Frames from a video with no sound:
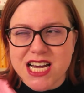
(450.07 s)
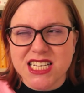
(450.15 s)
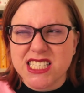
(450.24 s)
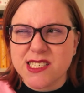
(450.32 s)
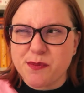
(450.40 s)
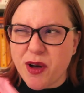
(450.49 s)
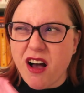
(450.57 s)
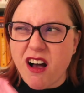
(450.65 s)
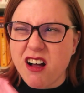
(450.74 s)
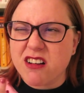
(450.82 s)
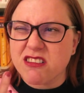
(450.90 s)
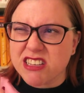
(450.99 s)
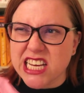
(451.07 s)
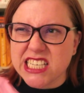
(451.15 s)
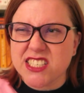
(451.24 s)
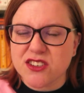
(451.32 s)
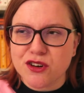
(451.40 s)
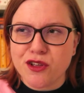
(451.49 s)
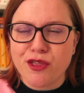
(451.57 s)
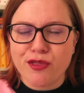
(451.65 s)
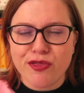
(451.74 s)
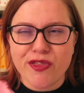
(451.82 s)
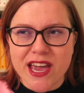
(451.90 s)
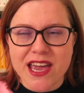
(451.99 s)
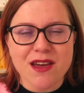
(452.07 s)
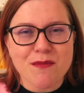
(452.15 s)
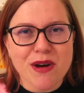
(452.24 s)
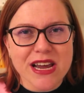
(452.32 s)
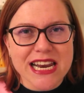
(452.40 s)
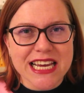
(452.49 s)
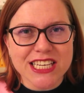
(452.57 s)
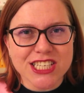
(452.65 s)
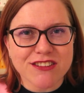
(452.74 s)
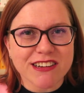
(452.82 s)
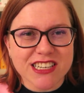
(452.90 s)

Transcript: spark or that sort of thing in my nature.